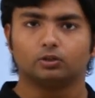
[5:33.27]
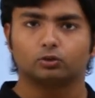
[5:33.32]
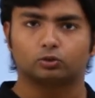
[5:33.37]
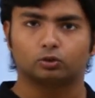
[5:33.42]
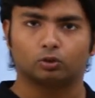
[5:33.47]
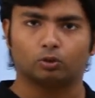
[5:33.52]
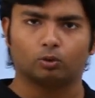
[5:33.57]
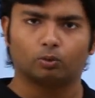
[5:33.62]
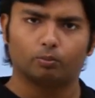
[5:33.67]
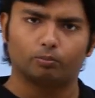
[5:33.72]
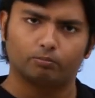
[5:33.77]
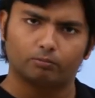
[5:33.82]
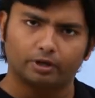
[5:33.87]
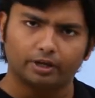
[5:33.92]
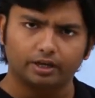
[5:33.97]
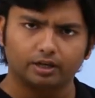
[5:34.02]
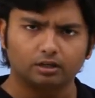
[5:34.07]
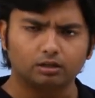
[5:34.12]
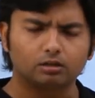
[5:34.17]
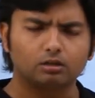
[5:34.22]
so
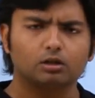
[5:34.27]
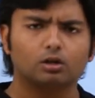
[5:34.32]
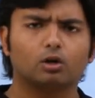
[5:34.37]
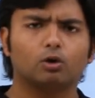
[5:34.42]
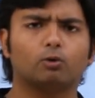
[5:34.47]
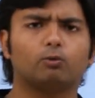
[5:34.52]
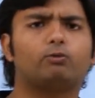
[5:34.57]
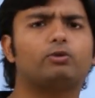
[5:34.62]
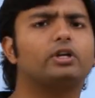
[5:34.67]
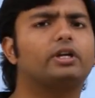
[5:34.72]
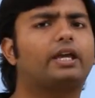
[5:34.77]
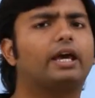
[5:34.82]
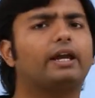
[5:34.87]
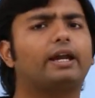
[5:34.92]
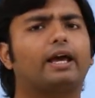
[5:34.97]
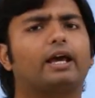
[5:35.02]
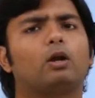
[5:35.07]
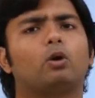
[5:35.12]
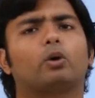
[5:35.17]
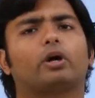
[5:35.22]
here we
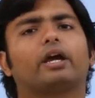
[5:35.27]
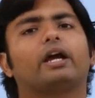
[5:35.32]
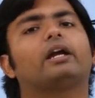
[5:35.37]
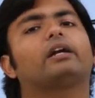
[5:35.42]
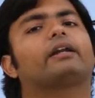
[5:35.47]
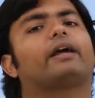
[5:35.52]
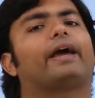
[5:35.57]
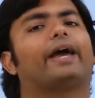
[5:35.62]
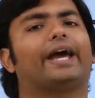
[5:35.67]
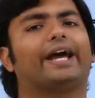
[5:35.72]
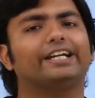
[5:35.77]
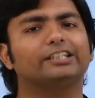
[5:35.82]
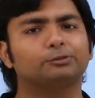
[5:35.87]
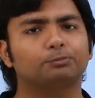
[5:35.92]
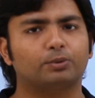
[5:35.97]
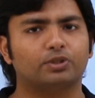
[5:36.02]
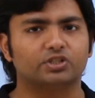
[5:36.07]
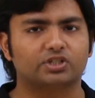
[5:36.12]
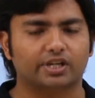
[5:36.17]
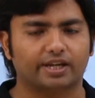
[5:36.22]
can allocate as
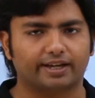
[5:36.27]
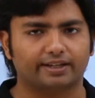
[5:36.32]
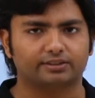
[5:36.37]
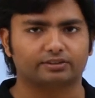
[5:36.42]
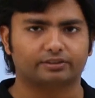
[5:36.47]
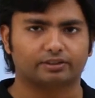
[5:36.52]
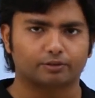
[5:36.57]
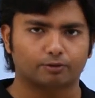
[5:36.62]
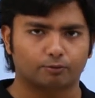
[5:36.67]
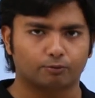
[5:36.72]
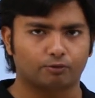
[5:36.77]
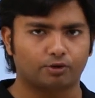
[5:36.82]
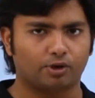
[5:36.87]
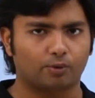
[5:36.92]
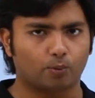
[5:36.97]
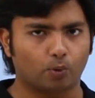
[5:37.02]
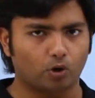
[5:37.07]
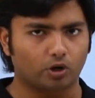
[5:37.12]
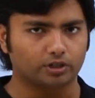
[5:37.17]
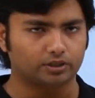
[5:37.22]
much as
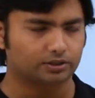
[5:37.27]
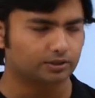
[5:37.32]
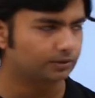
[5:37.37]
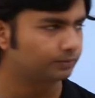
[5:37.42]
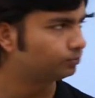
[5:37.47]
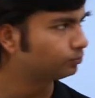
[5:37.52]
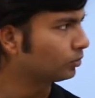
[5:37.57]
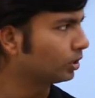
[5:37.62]
we want